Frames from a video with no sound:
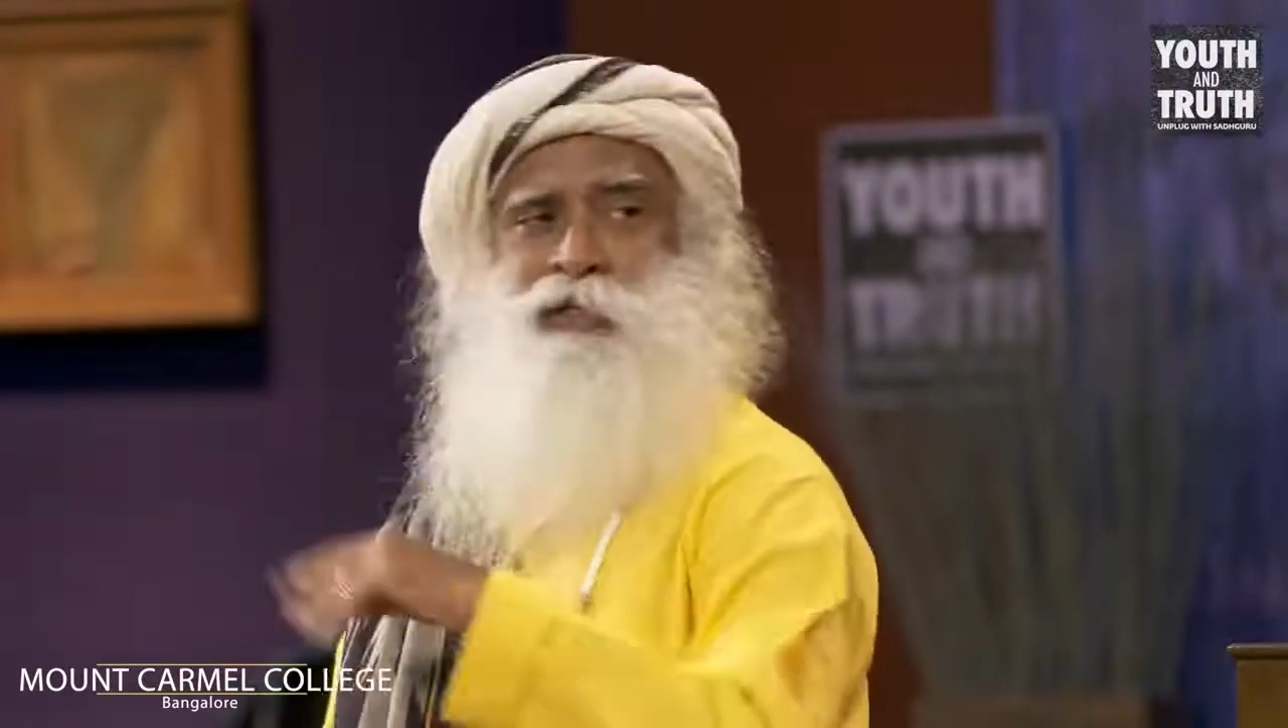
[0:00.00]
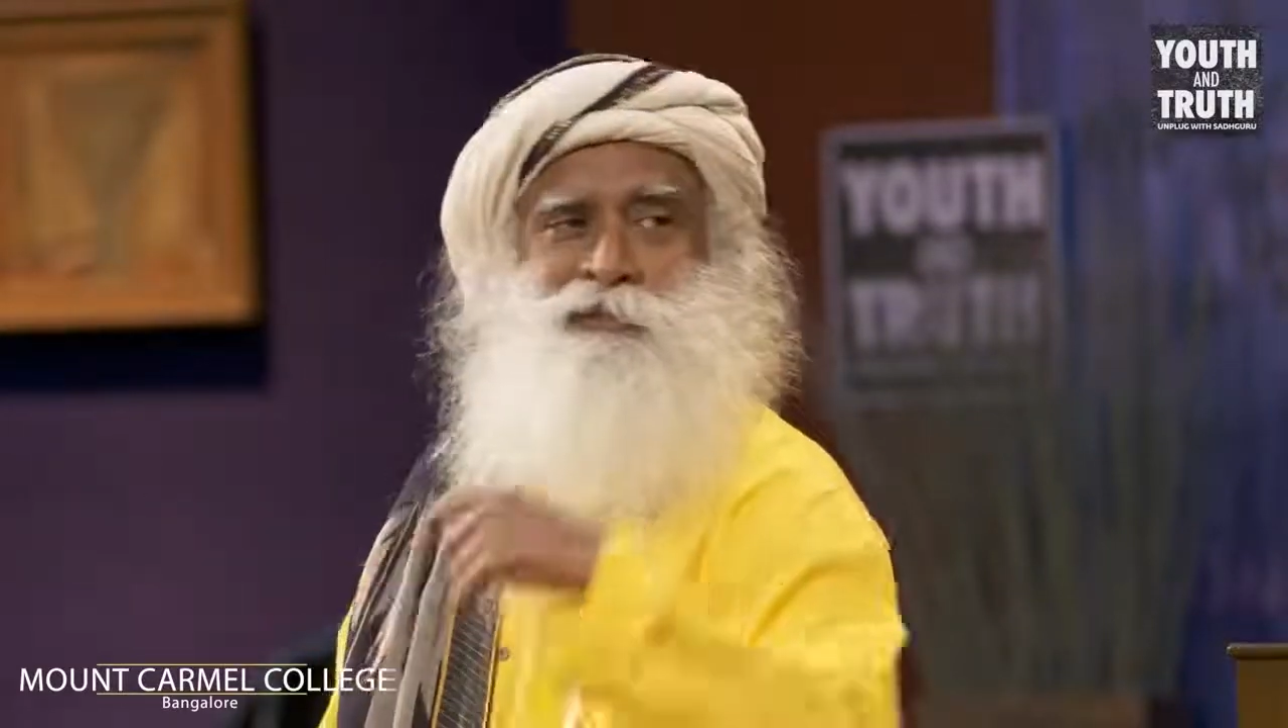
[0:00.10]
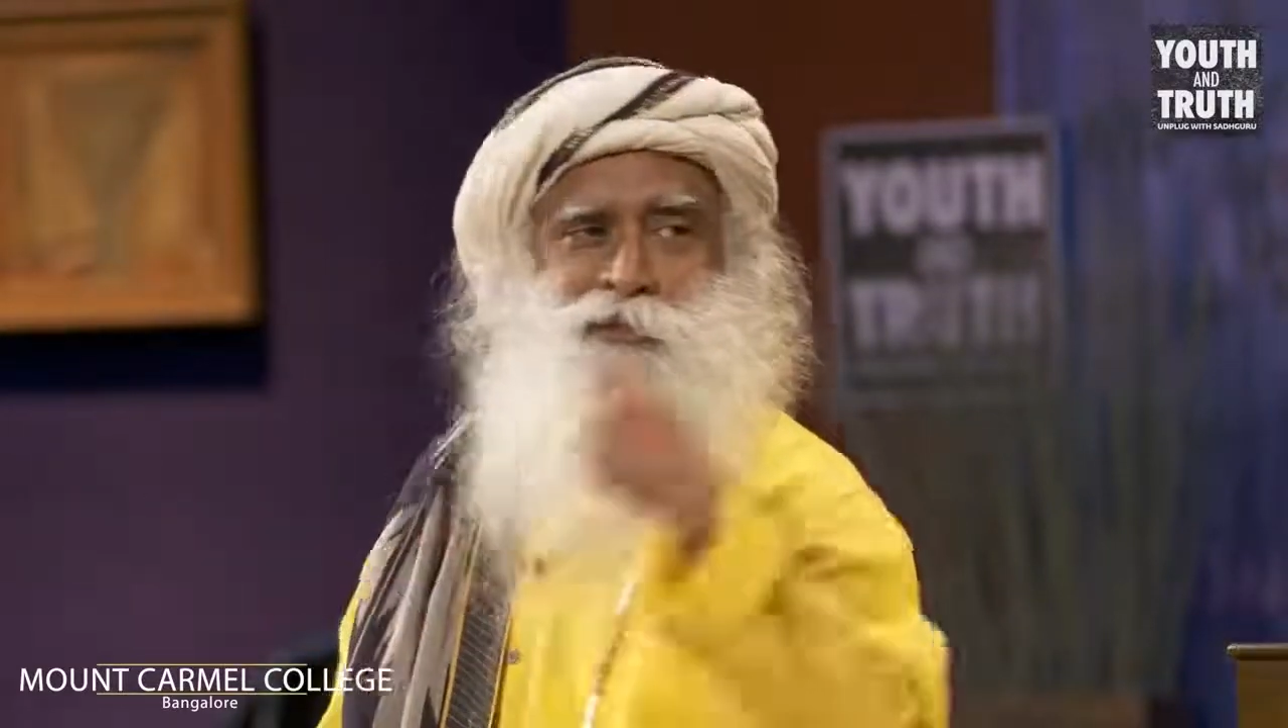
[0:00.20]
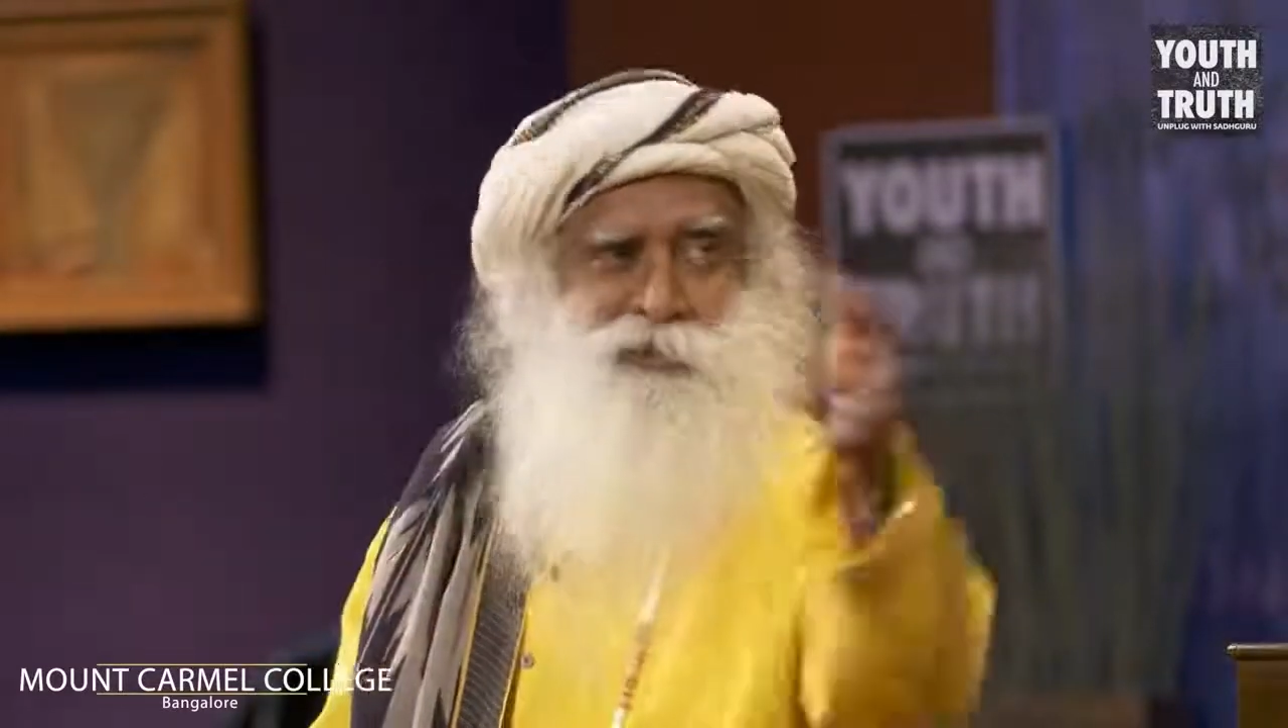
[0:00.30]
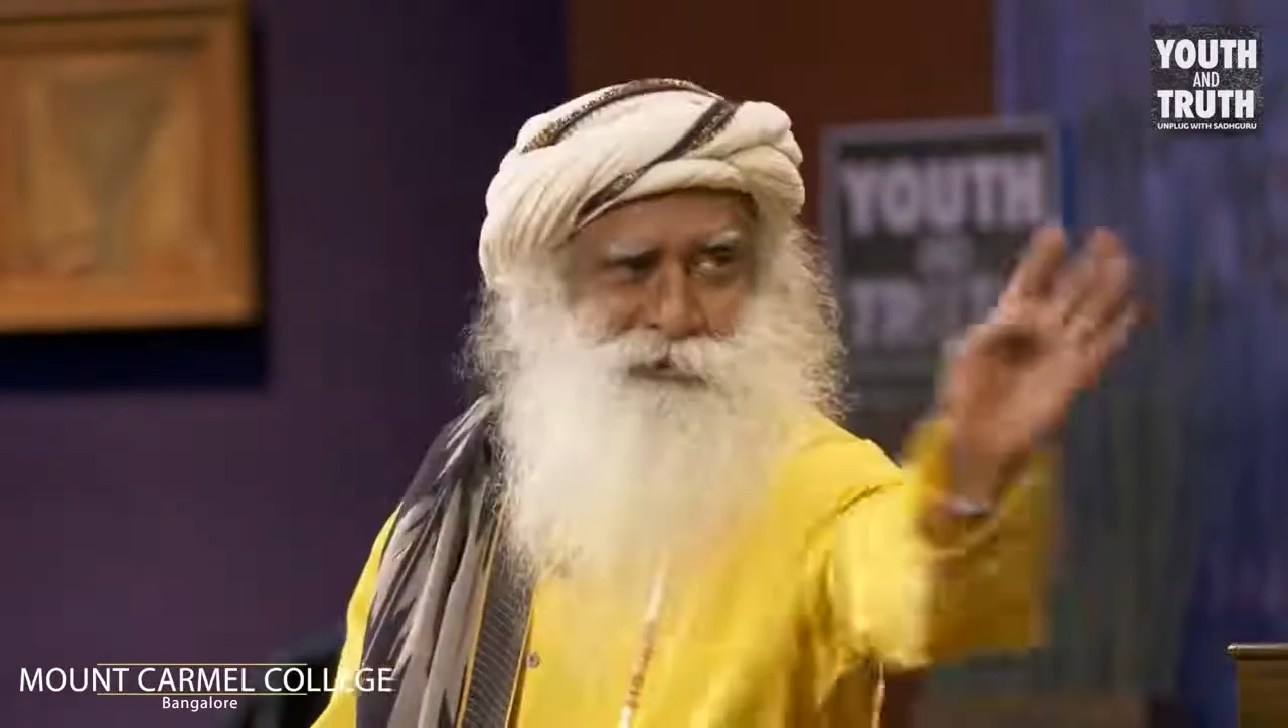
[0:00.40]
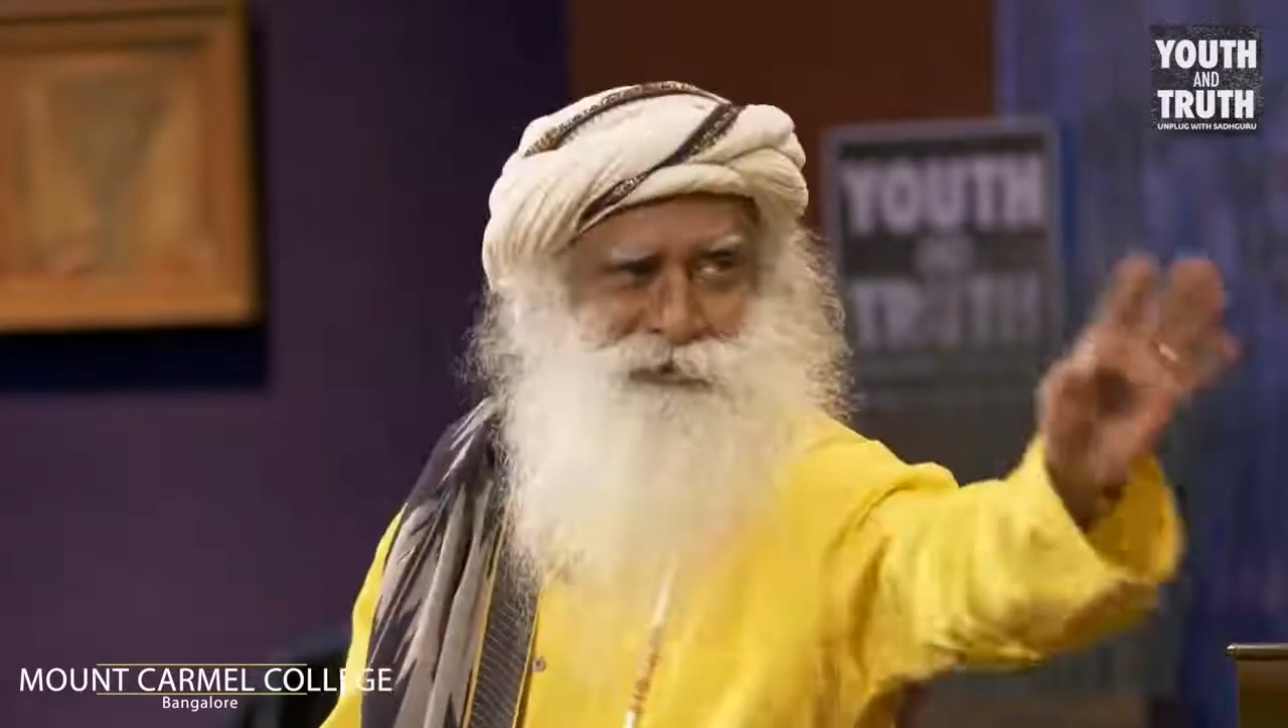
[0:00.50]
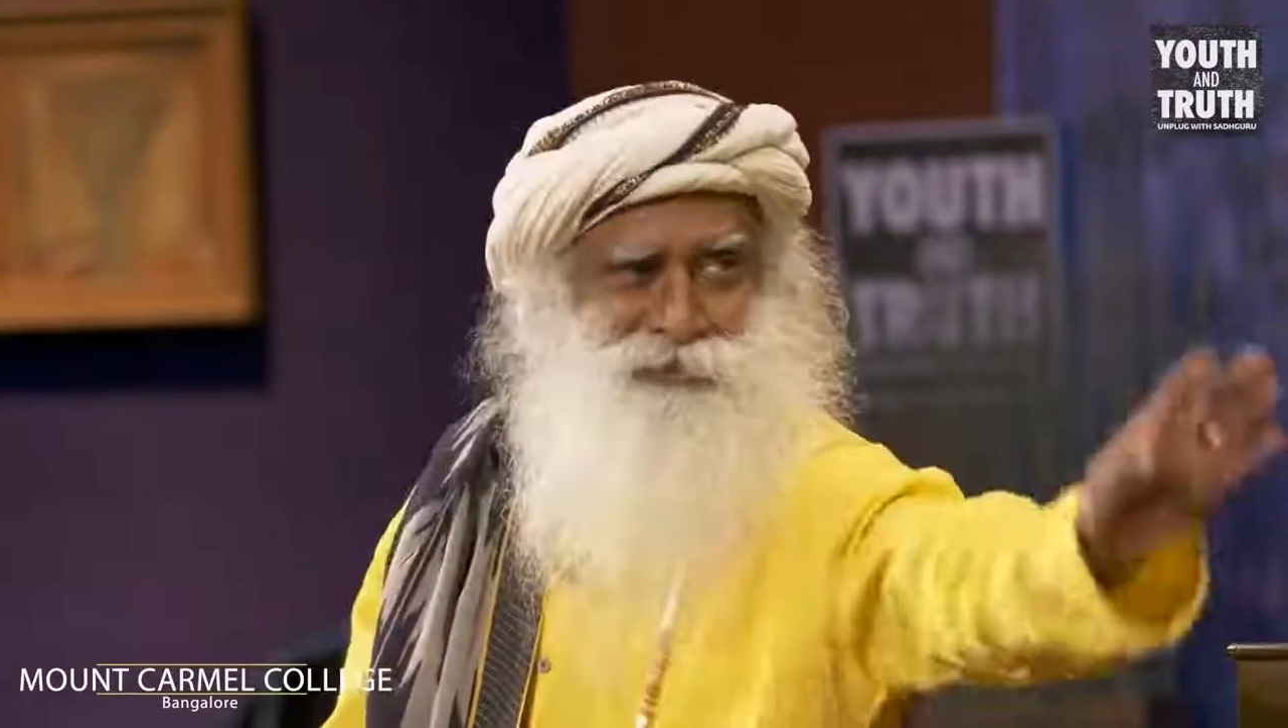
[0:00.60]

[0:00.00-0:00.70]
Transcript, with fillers: no, no,